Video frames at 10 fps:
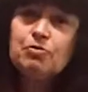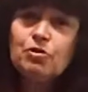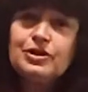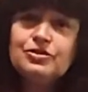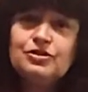
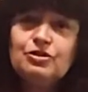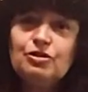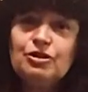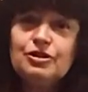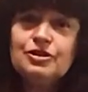boys and
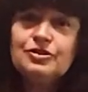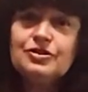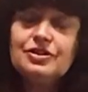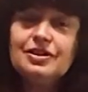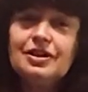
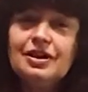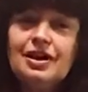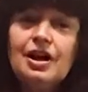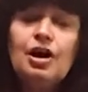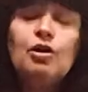girls.
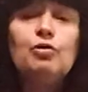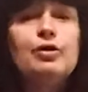We're